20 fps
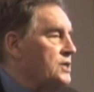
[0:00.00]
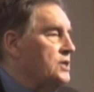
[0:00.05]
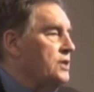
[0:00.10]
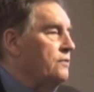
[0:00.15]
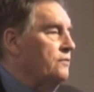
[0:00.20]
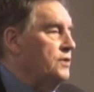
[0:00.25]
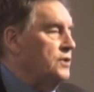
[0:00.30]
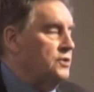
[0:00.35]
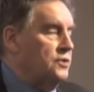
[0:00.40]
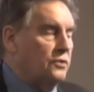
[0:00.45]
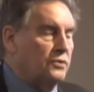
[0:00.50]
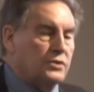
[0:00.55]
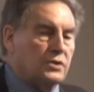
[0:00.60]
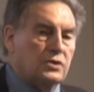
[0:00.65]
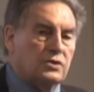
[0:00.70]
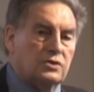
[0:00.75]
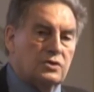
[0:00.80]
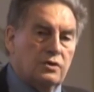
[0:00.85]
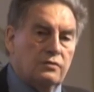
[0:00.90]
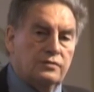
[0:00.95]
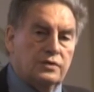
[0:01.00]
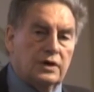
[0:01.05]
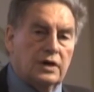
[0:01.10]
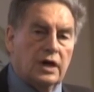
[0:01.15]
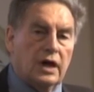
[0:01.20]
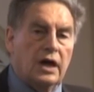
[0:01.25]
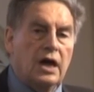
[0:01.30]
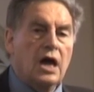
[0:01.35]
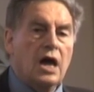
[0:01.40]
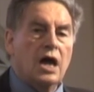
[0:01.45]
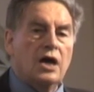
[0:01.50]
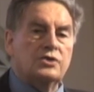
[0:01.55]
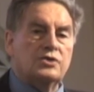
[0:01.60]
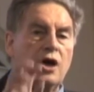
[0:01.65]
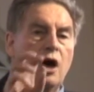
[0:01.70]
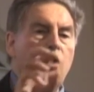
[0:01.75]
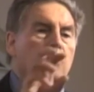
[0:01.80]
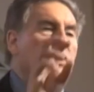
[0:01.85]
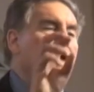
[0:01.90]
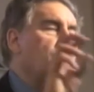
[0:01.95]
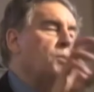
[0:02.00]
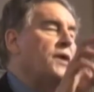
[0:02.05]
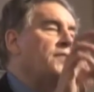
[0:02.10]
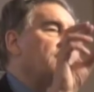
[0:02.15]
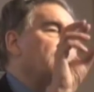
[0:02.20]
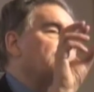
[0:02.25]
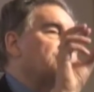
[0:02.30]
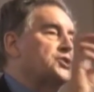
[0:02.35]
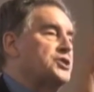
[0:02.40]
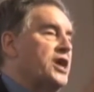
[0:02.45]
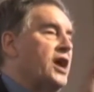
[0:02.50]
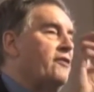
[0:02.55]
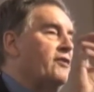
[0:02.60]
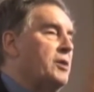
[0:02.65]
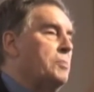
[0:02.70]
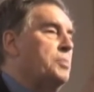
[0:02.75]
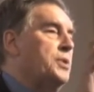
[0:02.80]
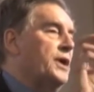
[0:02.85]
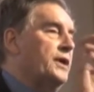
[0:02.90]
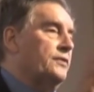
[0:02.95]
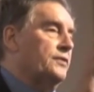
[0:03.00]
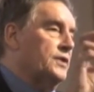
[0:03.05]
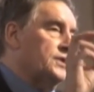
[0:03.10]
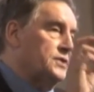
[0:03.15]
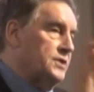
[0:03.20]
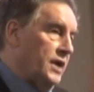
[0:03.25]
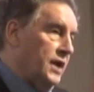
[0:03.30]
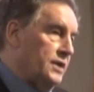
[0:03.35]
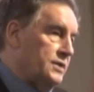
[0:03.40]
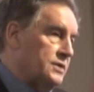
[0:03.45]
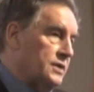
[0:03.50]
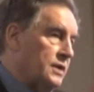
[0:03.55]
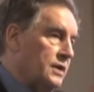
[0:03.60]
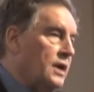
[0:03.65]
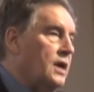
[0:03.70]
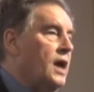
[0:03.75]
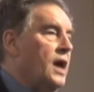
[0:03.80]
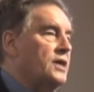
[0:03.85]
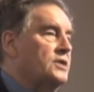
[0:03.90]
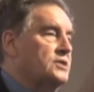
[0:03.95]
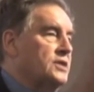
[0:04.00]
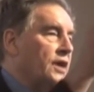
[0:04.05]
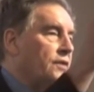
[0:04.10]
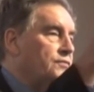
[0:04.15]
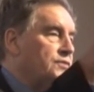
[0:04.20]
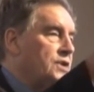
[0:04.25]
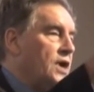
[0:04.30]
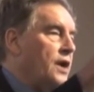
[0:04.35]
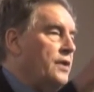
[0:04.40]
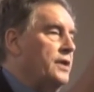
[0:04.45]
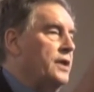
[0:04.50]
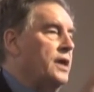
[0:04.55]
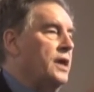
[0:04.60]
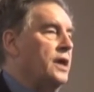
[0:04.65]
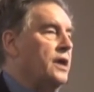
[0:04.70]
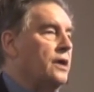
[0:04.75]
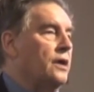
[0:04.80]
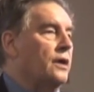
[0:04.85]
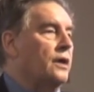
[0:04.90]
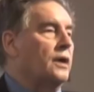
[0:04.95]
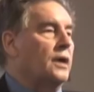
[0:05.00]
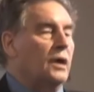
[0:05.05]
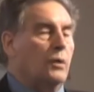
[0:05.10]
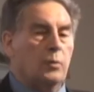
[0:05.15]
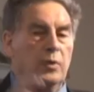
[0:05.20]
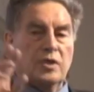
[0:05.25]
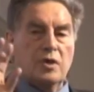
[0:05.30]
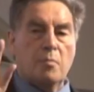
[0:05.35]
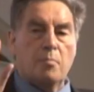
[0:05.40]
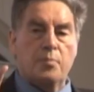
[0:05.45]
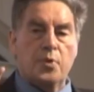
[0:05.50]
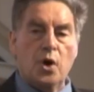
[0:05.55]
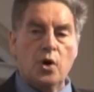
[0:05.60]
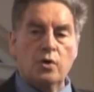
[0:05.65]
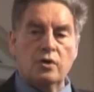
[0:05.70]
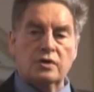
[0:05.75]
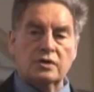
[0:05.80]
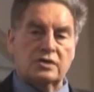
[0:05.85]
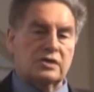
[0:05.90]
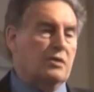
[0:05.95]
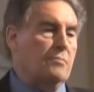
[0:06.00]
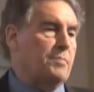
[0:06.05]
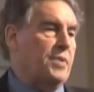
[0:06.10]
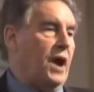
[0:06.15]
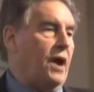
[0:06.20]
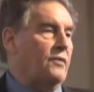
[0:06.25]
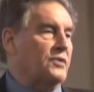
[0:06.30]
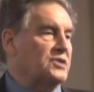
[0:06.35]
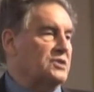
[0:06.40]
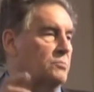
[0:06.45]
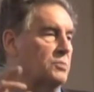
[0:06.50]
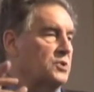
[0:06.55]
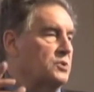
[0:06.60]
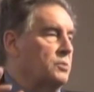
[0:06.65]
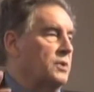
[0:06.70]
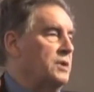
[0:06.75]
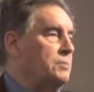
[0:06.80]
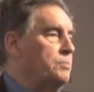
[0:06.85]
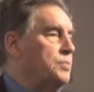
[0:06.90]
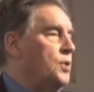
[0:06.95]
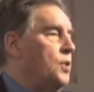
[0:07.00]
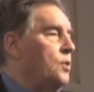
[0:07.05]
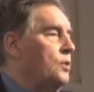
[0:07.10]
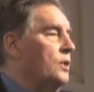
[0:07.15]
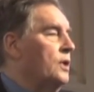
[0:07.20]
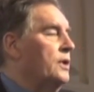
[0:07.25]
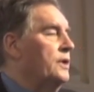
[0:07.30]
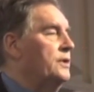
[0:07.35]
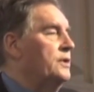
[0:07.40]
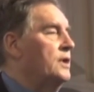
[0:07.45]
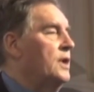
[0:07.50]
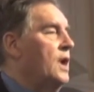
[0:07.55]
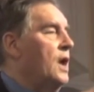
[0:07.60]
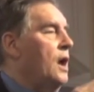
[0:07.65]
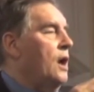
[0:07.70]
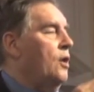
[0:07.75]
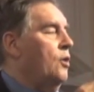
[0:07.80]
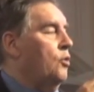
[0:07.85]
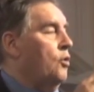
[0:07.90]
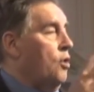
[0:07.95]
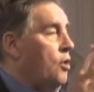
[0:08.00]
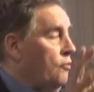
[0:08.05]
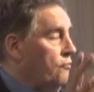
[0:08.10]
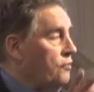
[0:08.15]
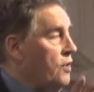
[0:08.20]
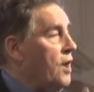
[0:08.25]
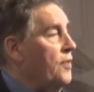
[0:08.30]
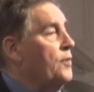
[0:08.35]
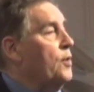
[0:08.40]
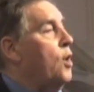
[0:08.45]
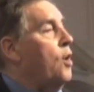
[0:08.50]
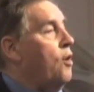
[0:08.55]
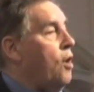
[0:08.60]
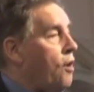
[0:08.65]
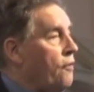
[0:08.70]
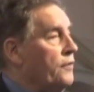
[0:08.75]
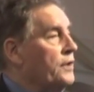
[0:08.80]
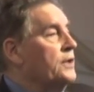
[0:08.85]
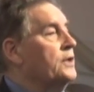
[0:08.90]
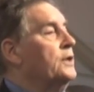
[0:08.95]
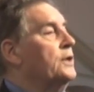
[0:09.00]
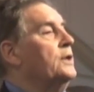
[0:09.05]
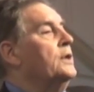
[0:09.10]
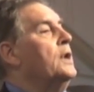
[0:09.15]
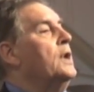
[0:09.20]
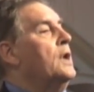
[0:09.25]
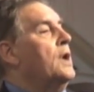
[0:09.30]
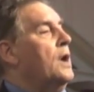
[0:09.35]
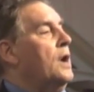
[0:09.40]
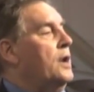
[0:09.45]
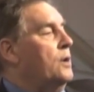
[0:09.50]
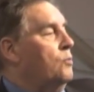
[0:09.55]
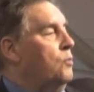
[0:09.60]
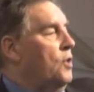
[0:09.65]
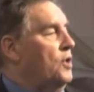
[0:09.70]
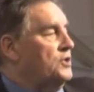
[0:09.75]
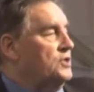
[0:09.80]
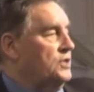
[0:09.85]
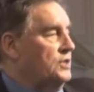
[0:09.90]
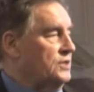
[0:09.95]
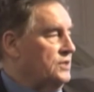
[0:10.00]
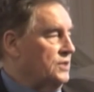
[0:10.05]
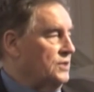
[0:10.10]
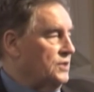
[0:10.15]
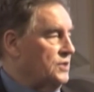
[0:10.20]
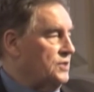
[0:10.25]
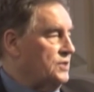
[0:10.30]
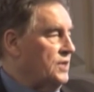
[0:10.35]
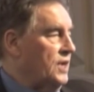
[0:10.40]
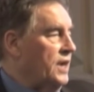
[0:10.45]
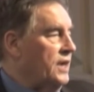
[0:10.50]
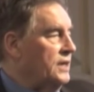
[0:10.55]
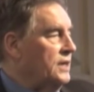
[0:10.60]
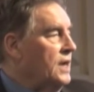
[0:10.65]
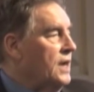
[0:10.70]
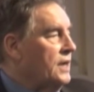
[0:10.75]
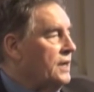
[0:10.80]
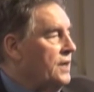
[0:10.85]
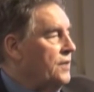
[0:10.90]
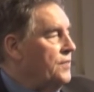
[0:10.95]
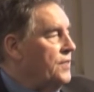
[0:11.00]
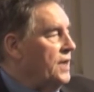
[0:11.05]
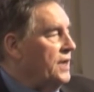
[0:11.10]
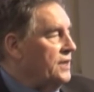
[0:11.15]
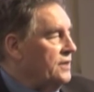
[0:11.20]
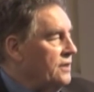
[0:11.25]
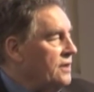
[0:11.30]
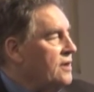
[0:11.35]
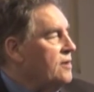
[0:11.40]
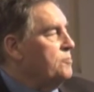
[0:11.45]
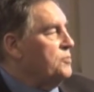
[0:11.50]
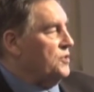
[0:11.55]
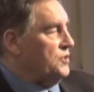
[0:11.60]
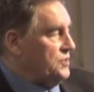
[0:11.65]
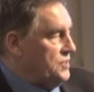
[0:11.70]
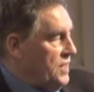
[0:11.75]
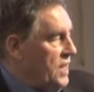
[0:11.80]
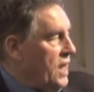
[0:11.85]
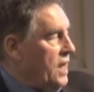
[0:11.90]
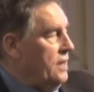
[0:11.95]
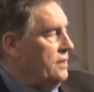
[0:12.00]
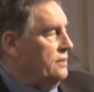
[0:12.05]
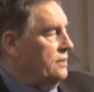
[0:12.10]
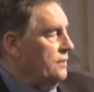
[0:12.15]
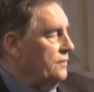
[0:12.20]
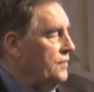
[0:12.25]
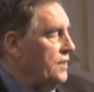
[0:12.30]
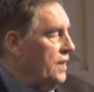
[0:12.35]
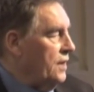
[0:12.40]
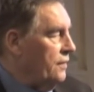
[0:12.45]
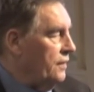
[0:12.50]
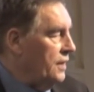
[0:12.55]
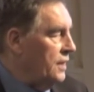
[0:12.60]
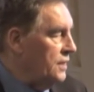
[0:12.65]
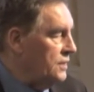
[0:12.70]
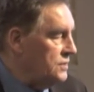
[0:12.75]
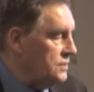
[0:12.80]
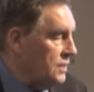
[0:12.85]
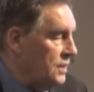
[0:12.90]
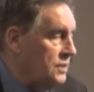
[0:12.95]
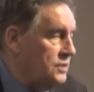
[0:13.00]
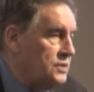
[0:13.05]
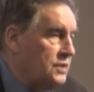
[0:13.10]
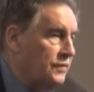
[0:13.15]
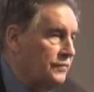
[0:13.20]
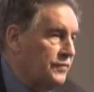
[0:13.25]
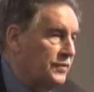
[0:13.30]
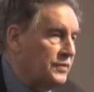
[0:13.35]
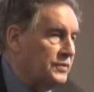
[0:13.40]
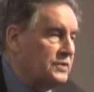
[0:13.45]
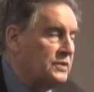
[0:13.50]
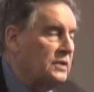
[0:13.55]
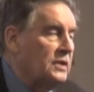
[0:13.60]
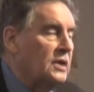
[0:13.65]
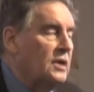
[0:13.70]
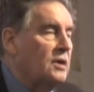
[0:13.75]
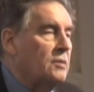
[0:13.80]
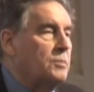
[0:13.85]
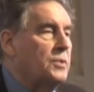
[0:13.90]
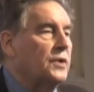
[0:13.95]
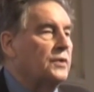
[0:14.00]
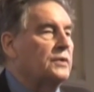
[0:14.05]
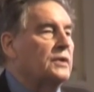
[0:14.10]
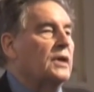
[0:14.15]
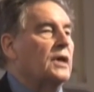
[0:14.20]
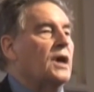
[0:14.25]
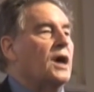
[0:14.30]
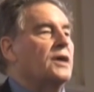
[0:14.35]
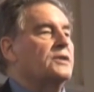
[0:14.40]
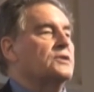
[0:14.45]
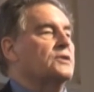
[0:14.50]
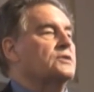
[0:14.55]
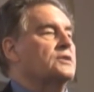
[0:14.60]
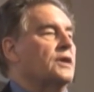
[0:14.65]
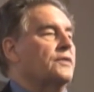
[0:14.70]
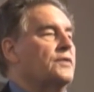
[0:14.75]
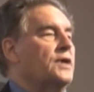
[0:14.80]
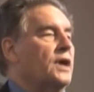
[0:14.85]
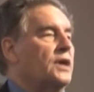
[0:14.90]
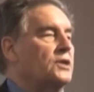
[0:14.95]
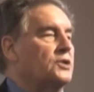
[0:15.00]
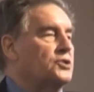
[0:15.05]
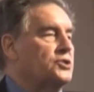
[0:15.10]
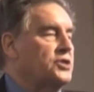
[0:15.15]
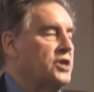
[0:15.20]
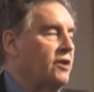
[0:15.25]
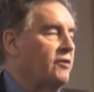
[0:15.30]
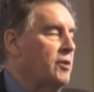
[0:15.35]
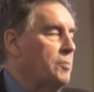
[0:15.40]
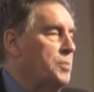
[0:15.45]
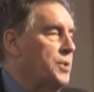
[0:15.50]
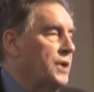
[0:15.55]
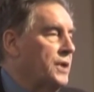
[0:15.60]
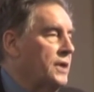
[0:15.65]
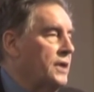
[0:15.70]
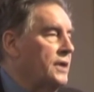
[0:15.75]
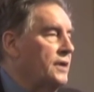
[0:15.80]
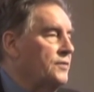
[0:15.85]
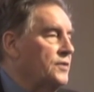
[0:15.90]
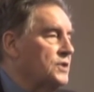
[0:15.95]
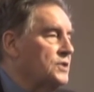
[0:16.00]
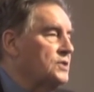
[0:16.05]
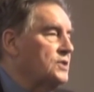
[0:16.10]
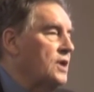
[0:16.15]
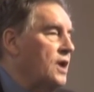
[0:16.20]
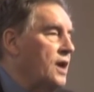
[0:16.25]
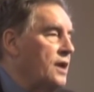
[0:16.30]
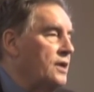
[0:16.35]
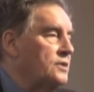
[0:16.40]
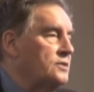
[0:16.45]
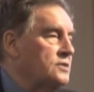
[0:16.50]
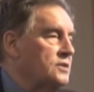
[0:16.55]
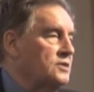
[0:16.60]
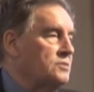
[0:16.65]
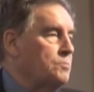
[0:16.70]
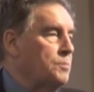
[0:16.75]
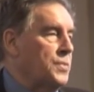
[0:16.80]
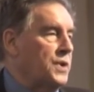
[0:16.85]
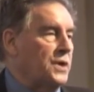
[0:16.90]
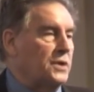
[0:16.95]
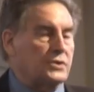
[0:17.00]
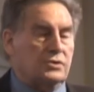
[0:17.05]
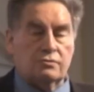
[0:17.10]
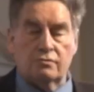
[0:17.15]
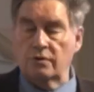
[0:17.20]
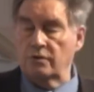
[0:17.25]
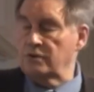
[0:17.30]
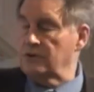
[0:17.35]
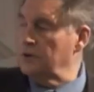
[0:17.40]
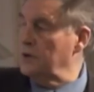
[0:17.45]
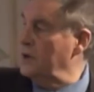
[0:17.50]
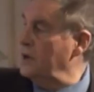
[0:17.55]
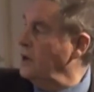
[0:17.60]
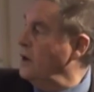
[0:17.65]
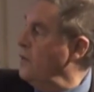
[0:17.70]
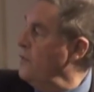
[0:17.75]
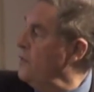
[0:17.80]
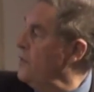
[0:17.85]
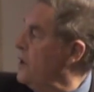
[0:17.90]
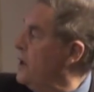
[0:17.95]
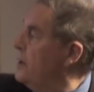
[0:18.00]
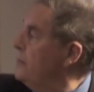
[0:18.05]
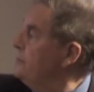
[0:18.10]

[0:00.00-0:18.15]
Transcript: actually reduces tooth decay. It's only when they cherry pick the data, as they've done here, with a bogus comparison between Portland, or, or rather Oregon and Washington State, can they pretend that there is a difference. But as I said, that is cherry picking and the science doesn't bear scrutiny on